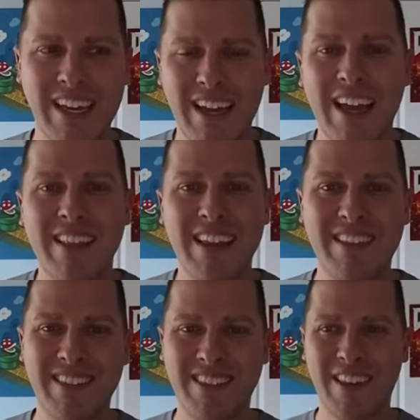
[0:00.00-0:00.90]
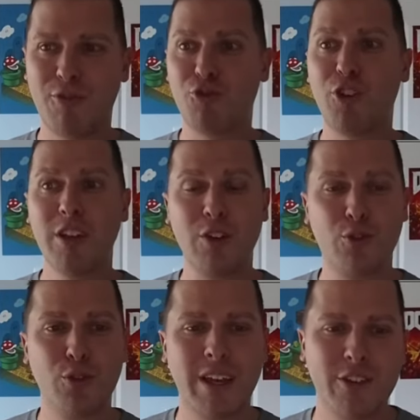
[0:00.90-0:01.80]
and it's really
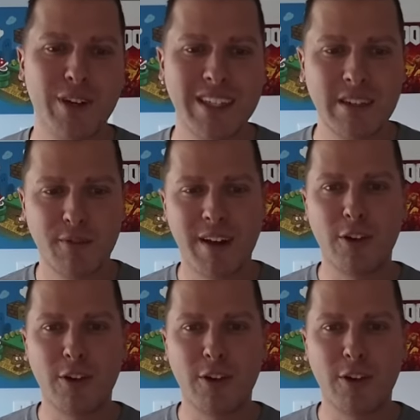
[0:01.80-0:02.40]
cool that you identify